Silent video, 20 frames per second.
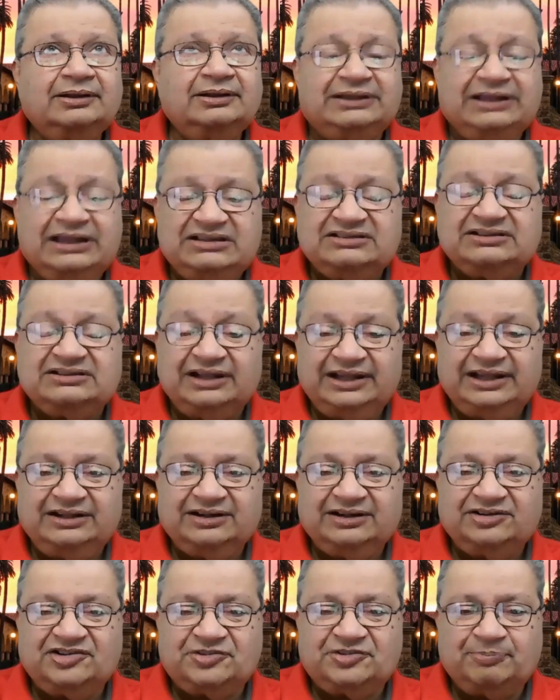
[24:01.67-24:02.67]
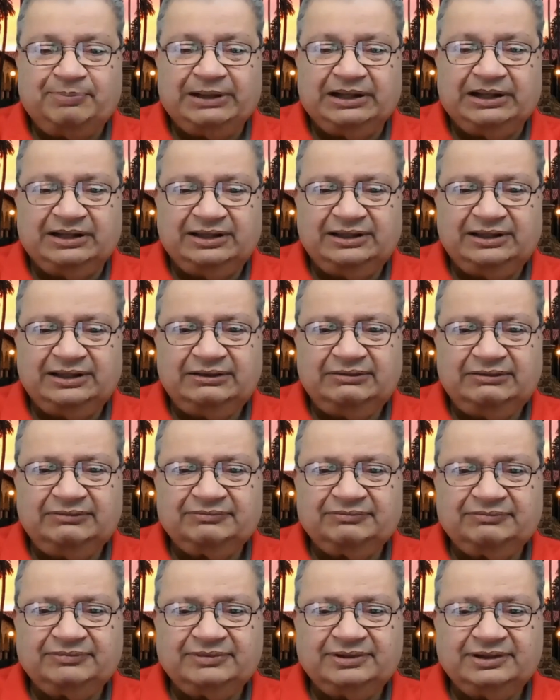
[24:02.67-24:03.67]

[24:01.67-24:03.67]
these leaders believe